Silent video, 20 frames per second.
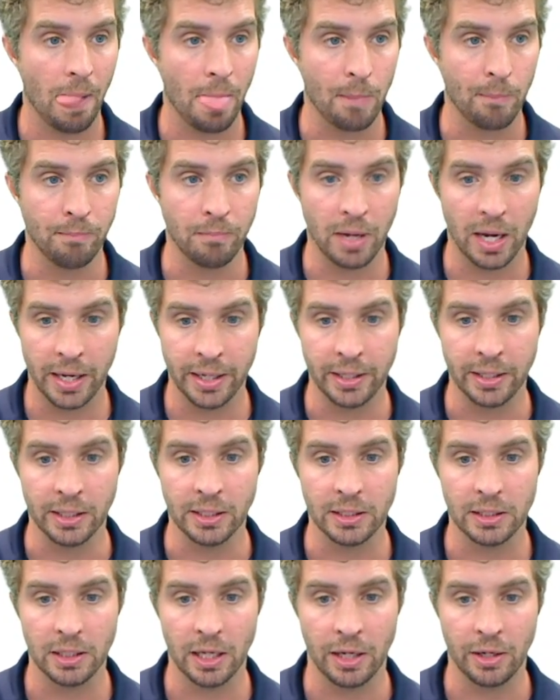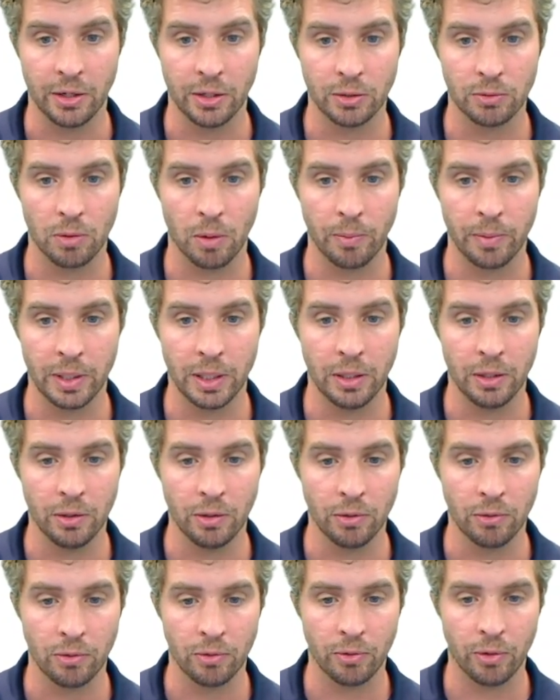Minus, and here's where we need to do
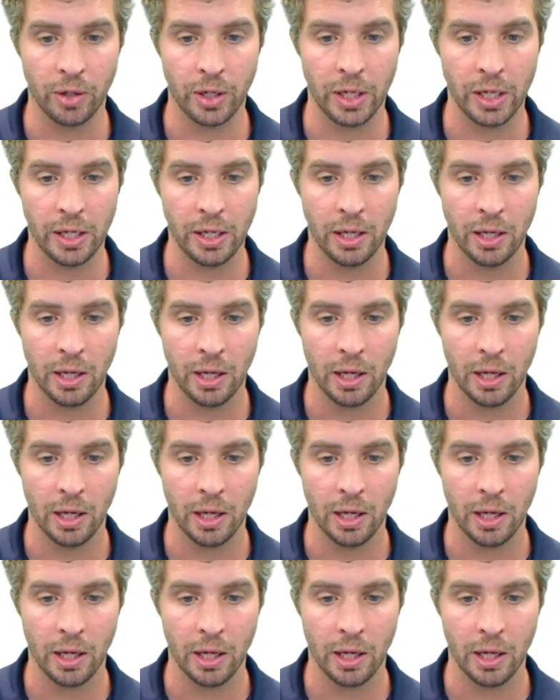3,